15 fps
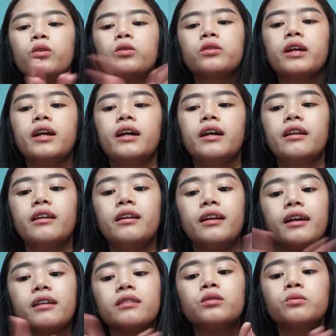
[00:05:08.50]
Okay, the
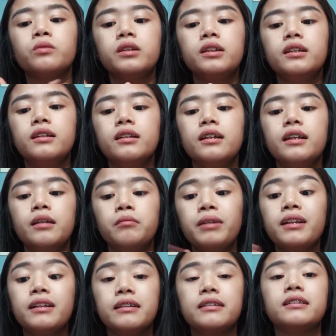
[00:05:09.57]
next one in
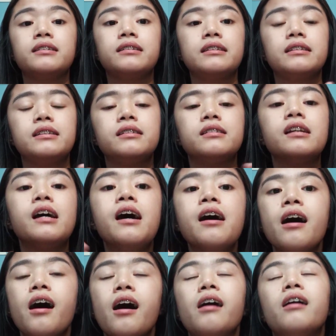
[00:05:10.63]
my list is
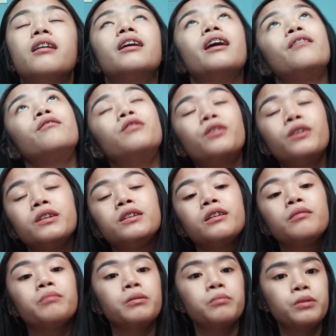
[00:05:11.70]
I've noticed
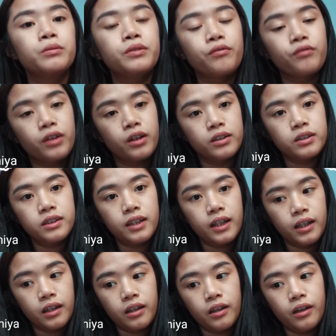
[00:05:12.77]
that my boobs have gone
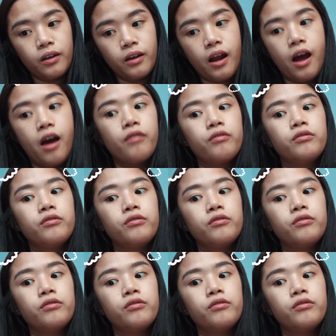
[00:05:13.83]
saggier